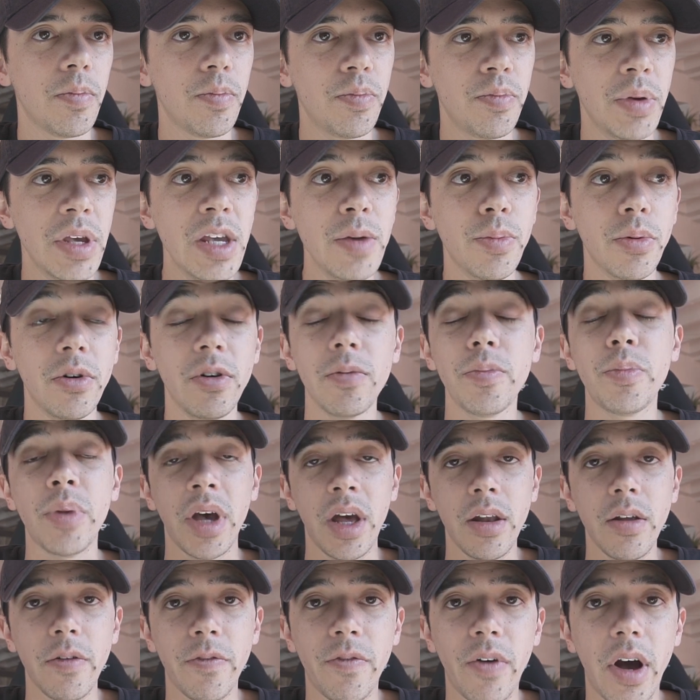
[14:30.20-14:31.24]
people,
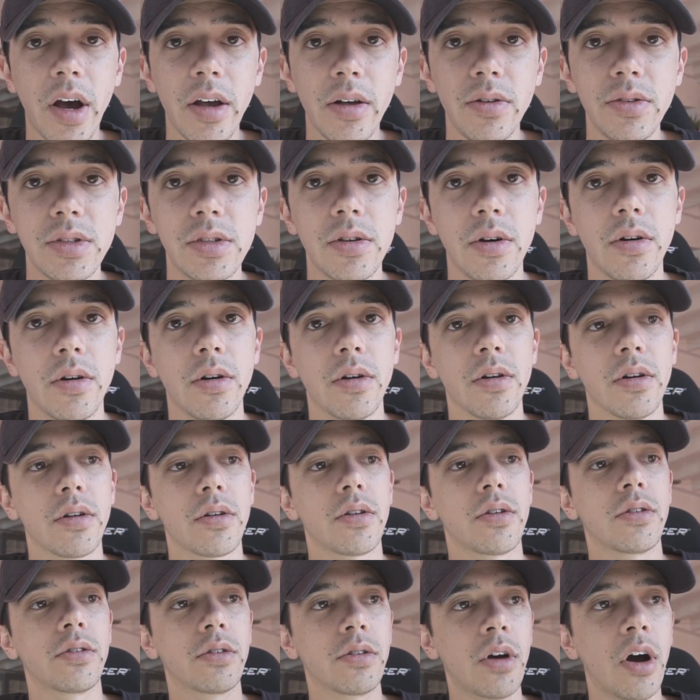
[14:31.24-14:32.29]
pedophiles, are
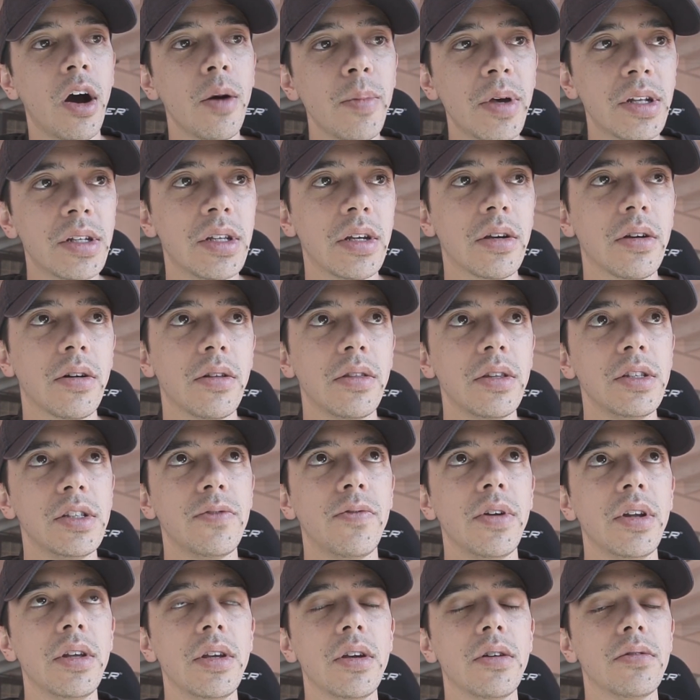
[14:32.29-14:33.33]
commenting on these
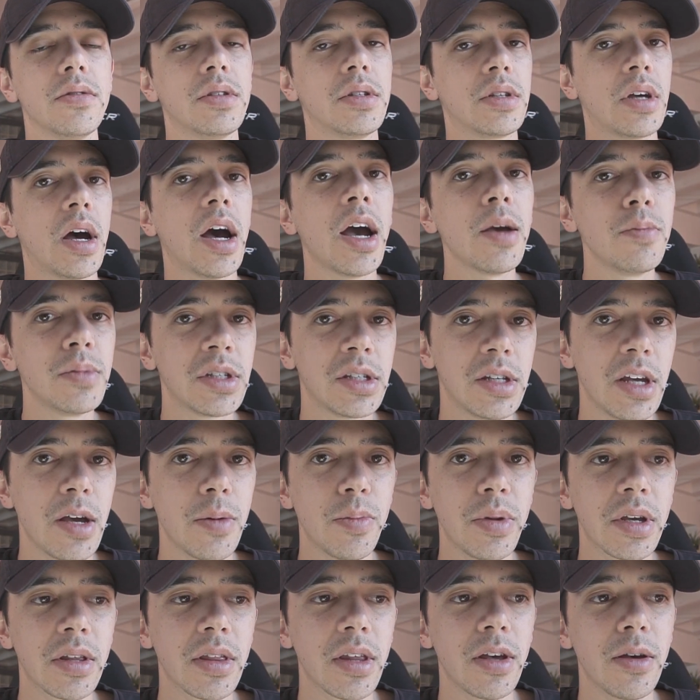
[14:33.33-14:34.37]
videos,
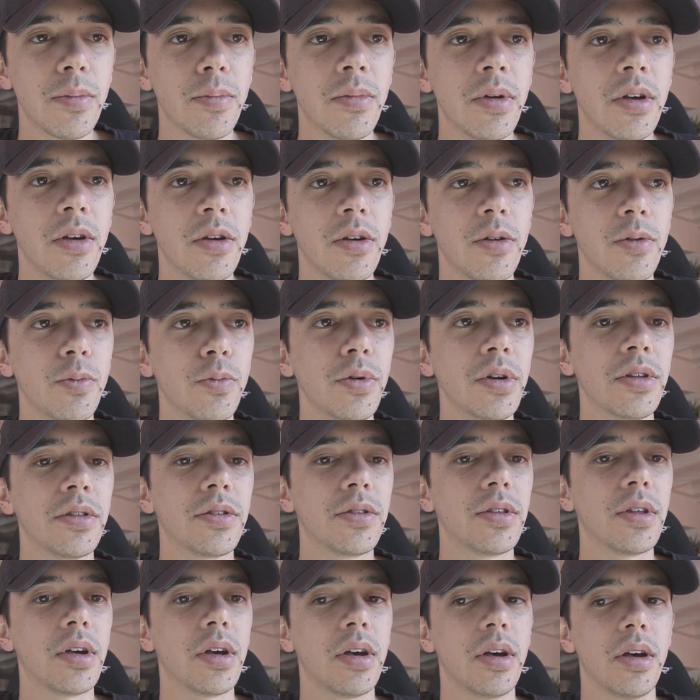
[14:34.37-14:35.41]
time-stamping them
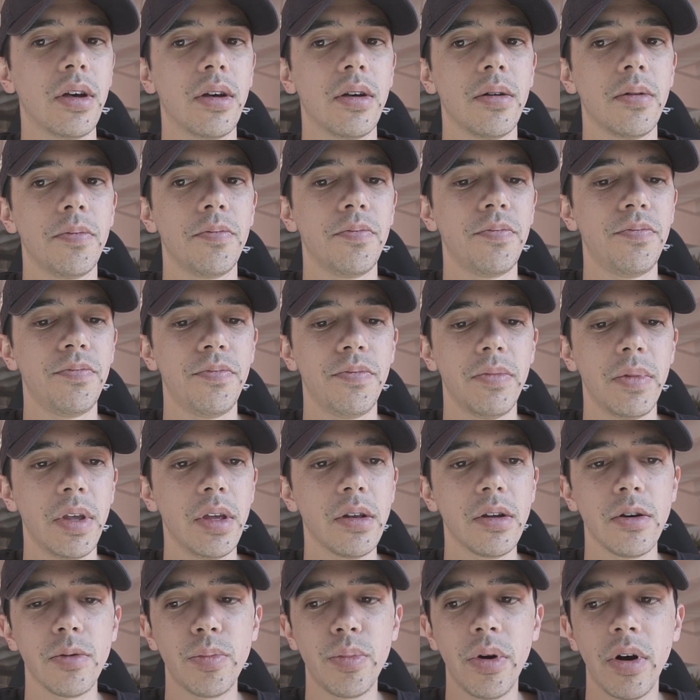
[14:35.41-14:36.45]
with, you
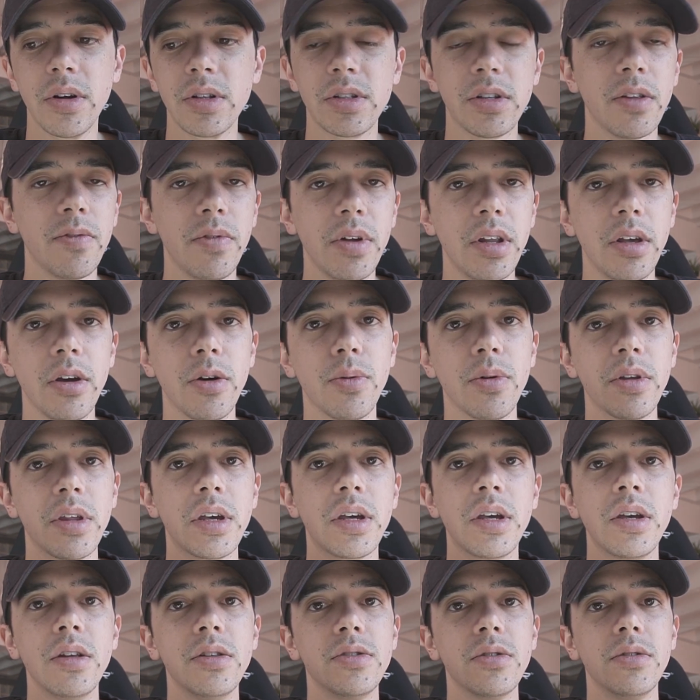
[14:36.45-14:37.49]
know, parts of the video where the
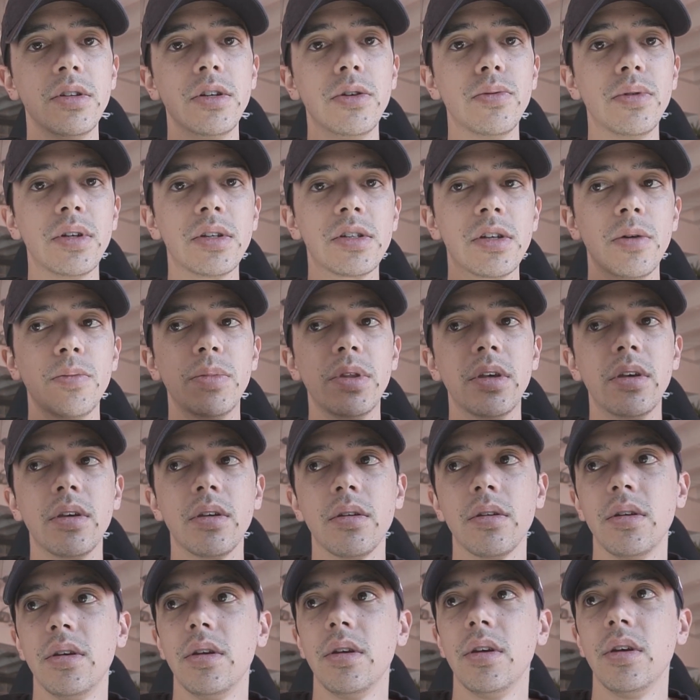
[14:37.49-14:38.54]
kids are doing
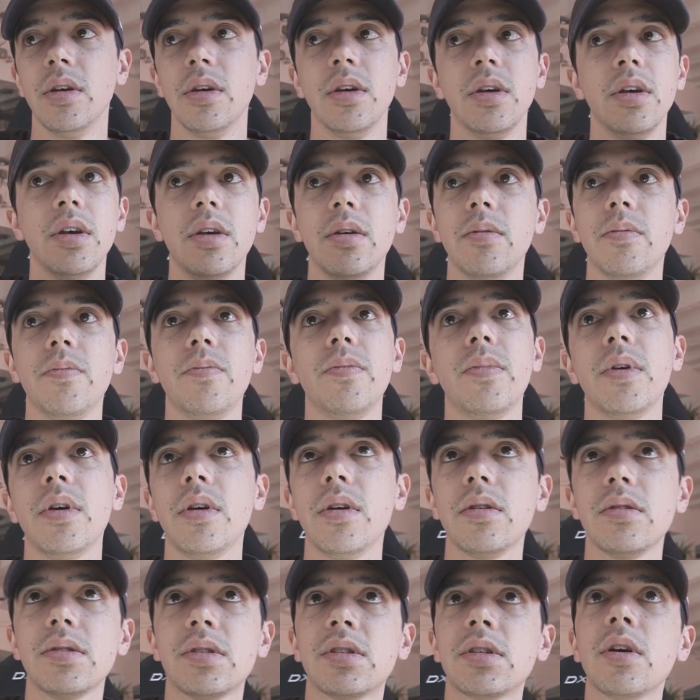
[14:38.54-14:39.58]
something,
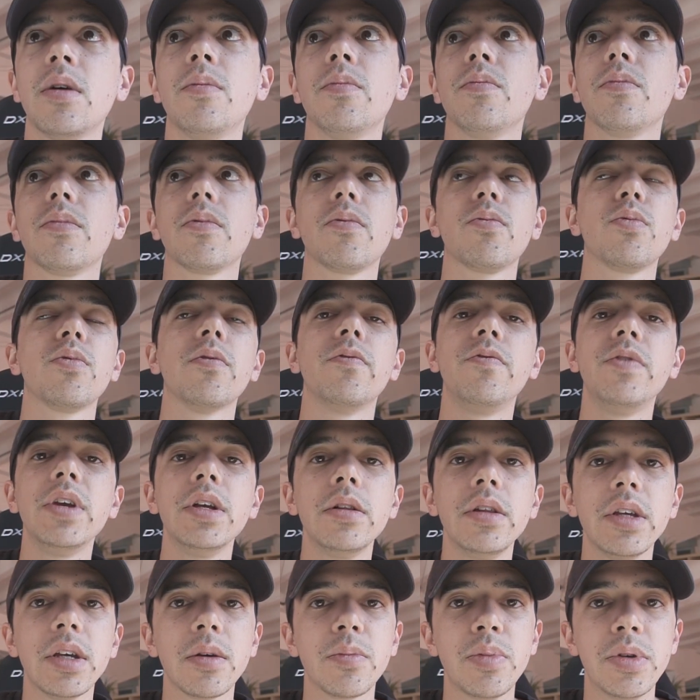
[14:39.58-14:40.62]
some
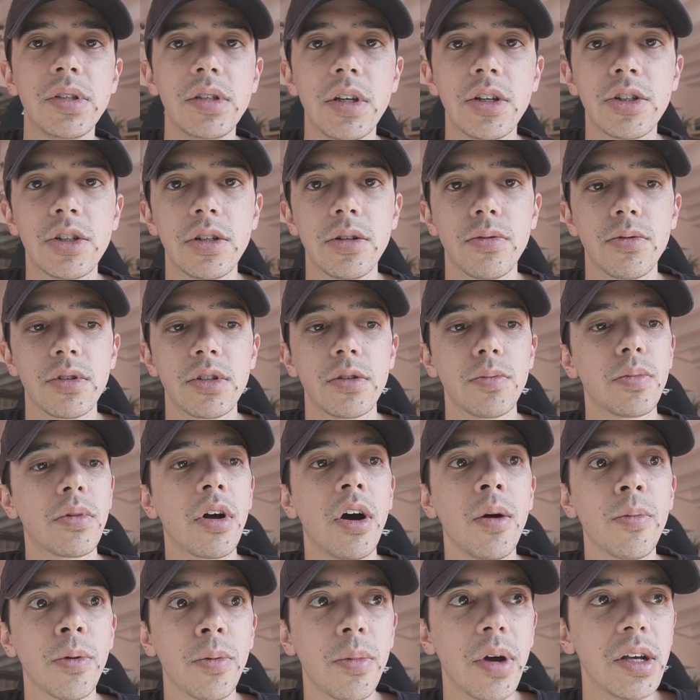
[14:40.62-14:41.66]
revealing position or some
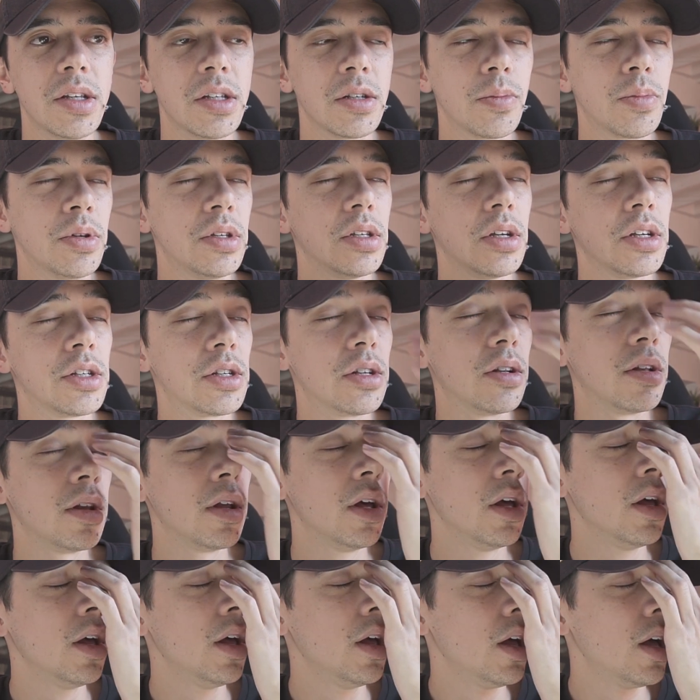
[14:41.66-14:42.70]
compromising position,
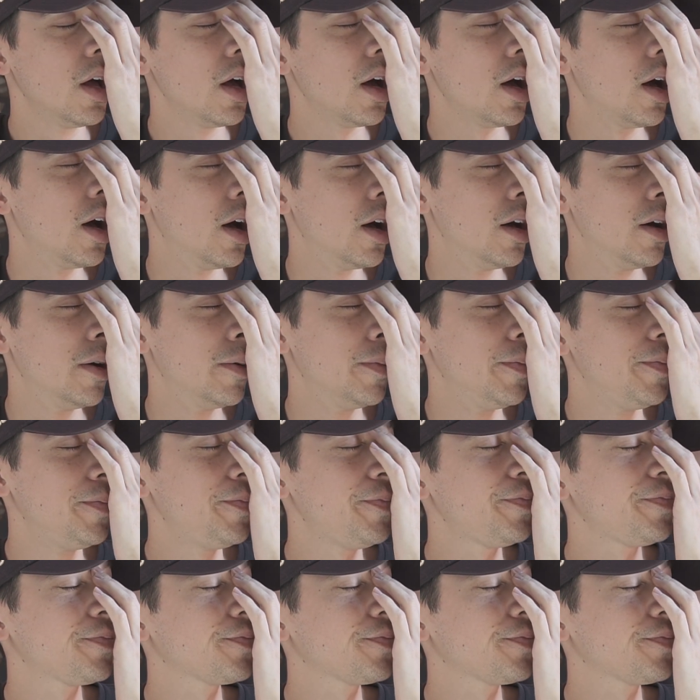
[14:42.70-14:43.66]
and